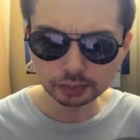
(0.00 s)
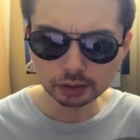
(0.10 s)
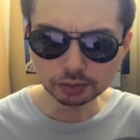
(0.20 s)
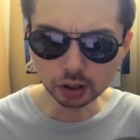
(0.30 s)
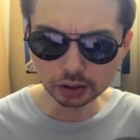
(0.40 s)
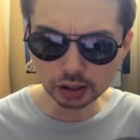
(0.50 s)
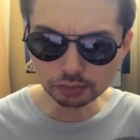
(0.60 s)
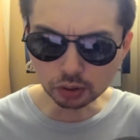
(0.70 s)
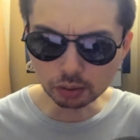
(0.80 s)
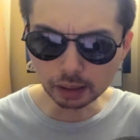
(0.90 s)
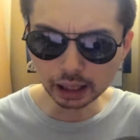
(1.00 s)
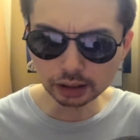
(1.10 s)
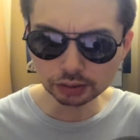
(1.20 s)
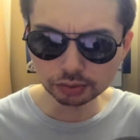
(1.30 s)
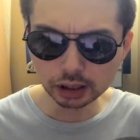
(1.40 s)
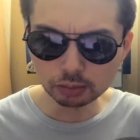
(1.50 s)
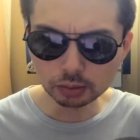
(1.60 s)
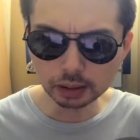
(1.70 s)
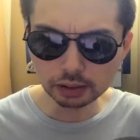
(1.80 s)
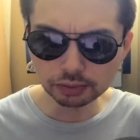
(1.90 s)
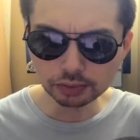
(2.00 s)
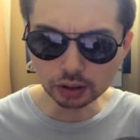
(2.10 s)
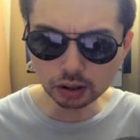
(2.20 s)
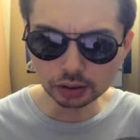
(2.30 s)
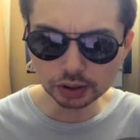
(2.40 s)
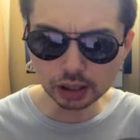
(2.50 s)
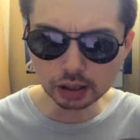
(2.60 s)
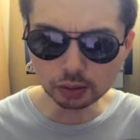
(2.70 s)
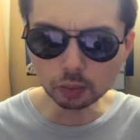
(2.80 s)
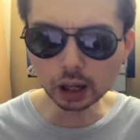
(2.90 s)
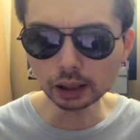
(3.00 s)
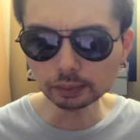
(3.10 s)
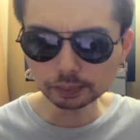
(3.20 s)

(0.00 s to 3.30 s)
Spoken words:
34 minus 3 will be 31.